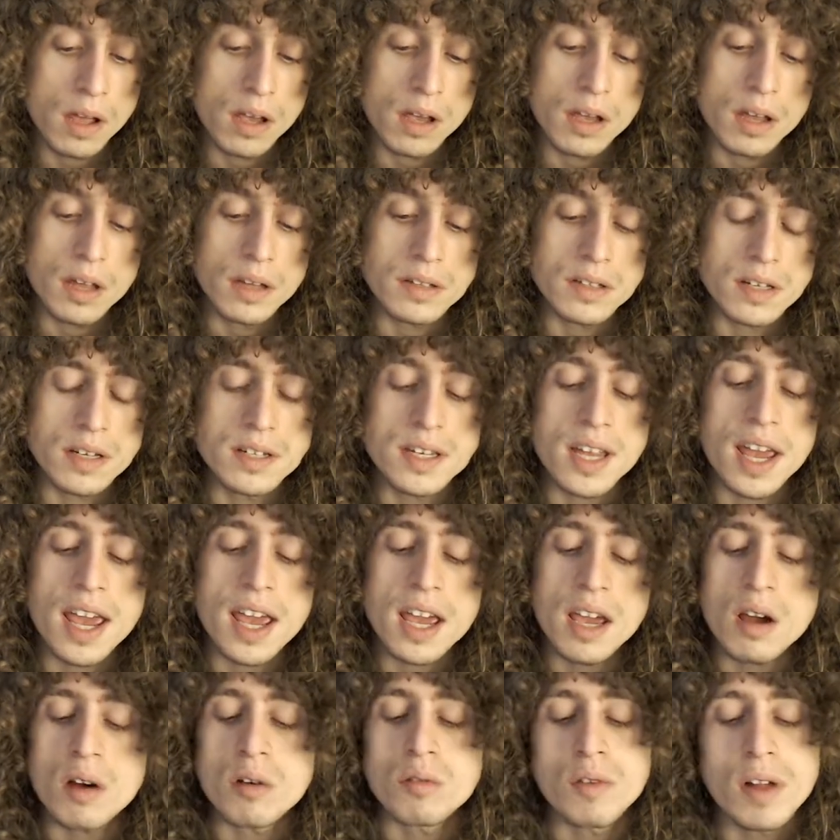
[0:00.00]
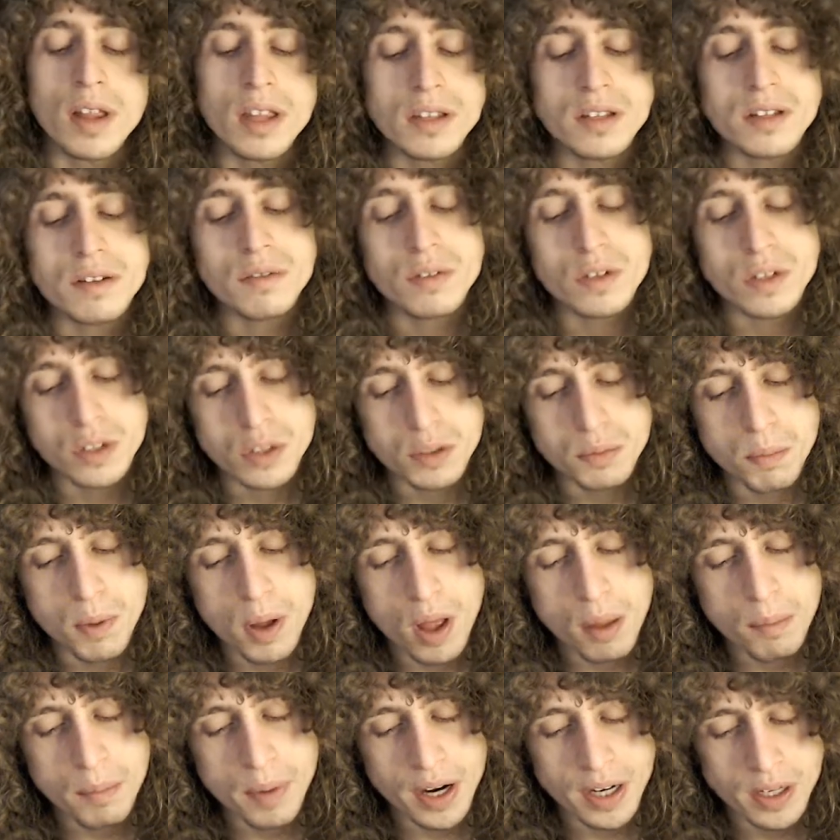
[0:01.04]
Today, a relatively
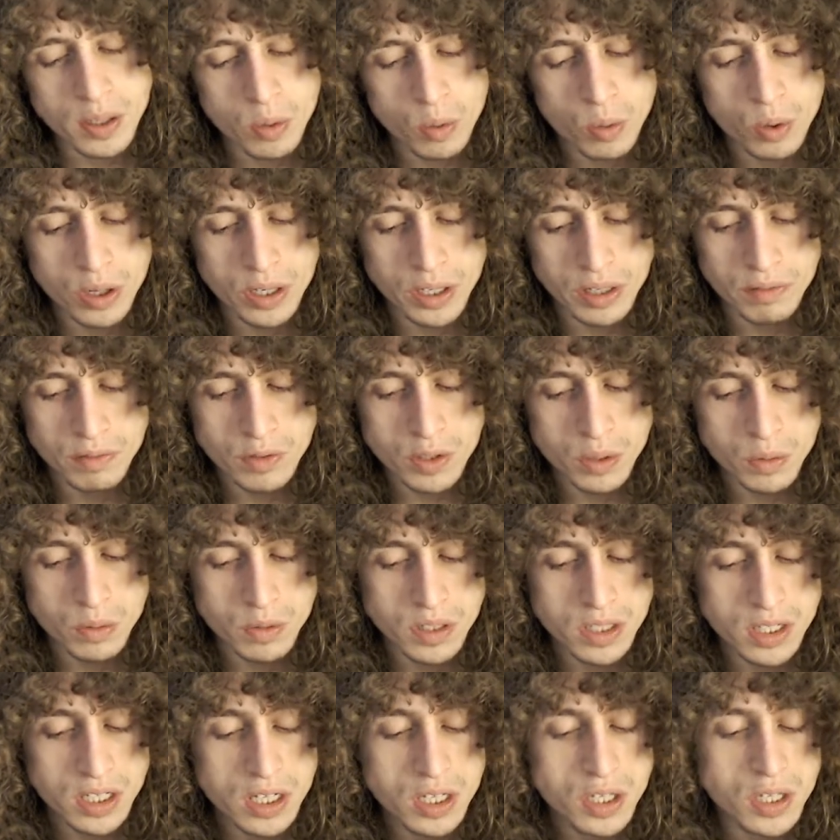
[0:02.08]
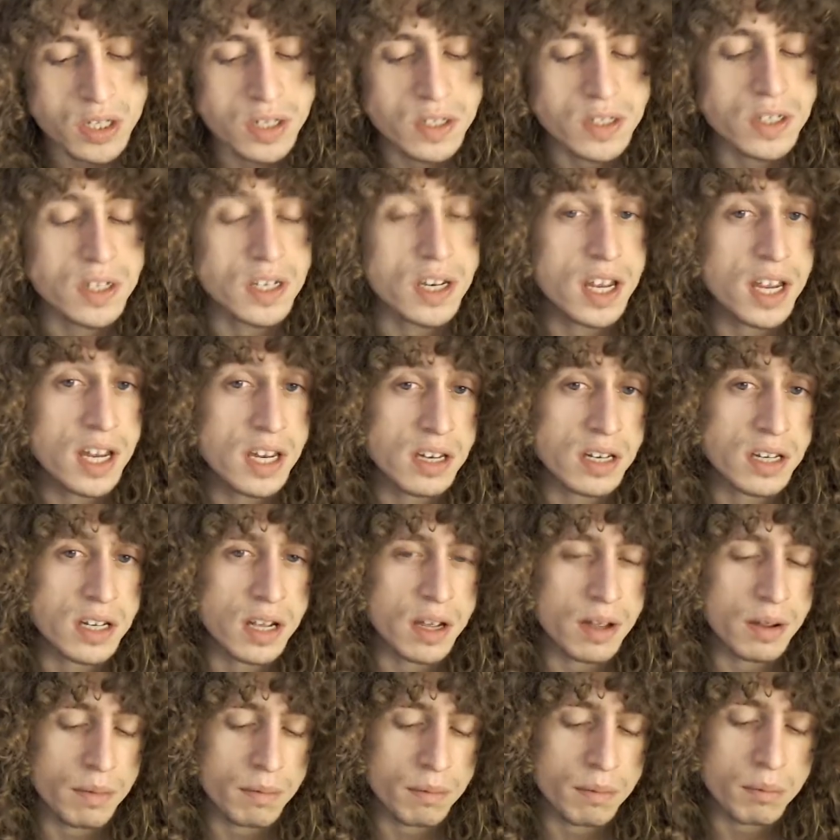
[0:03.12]
small minority of Jyotishis in
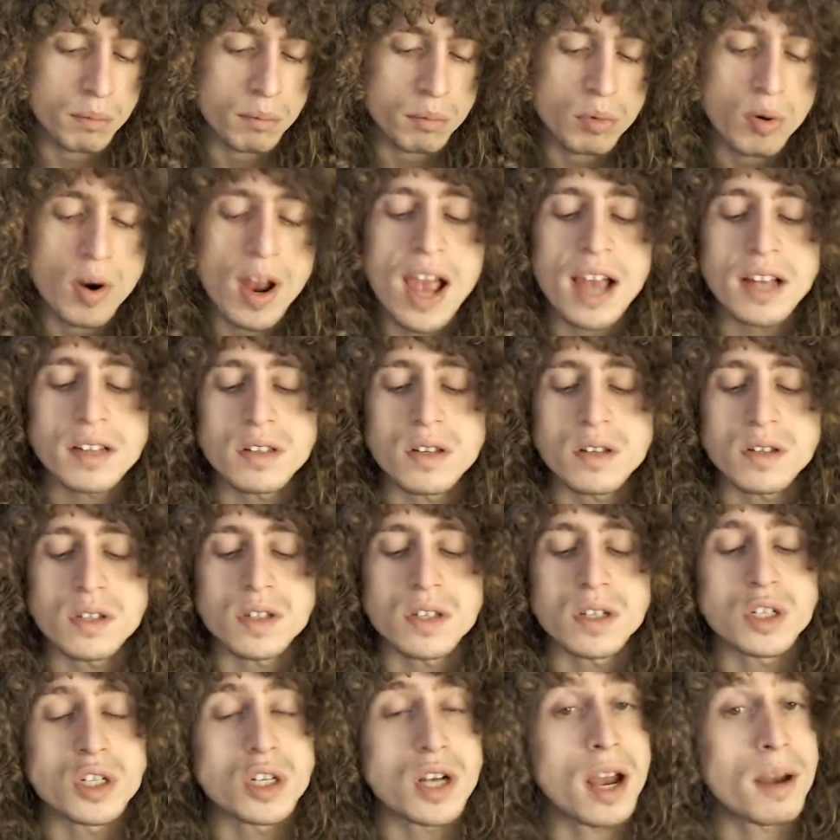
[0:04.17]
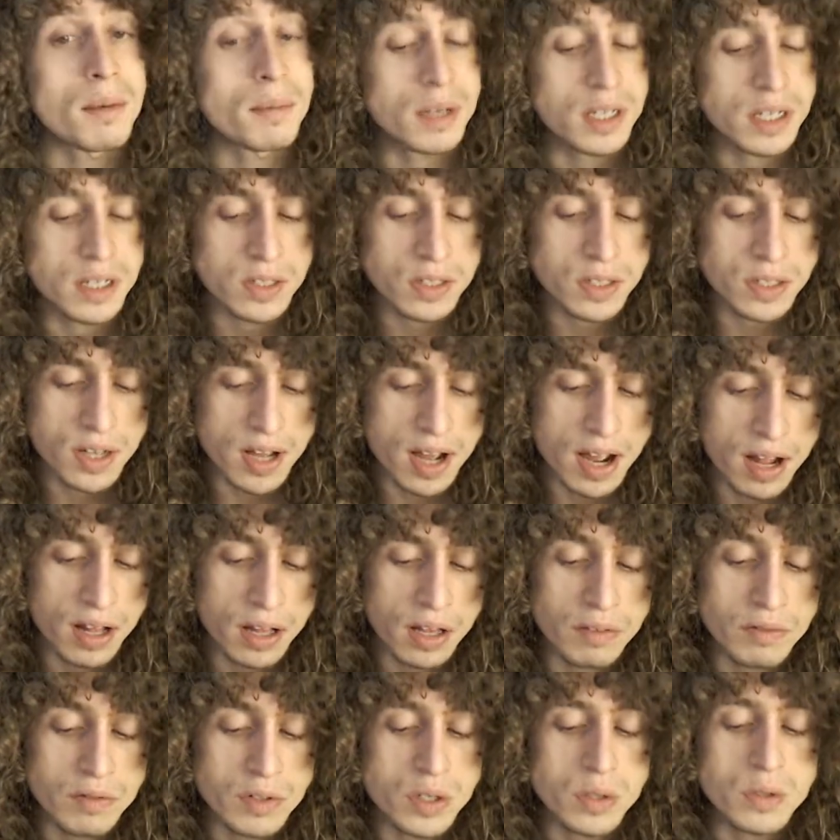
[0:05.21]
India practice the Jaimini style
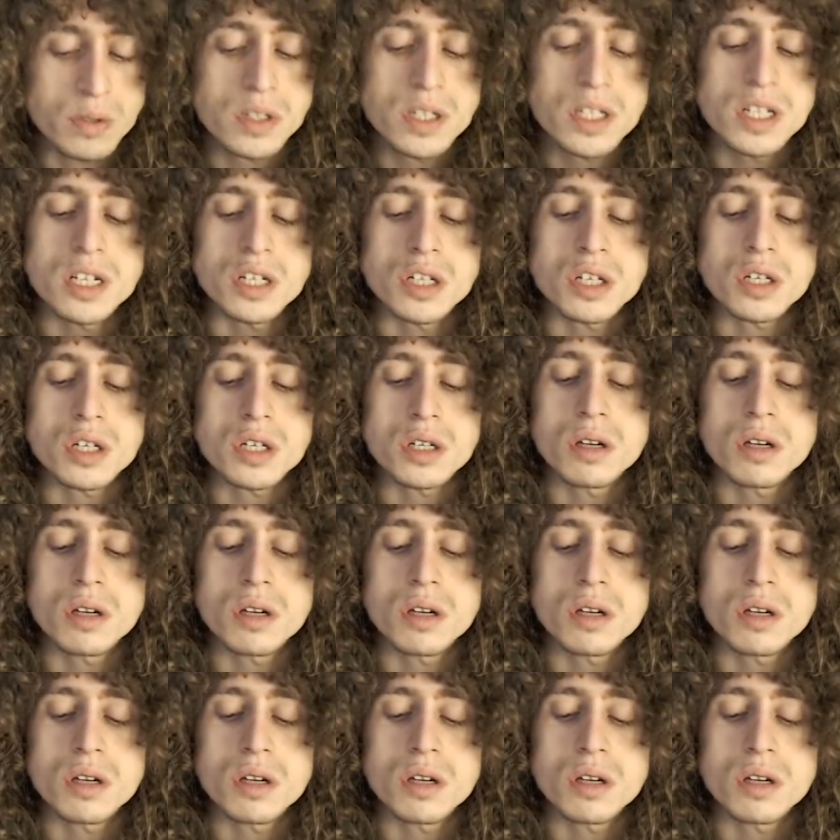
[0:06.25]
of Jyotish,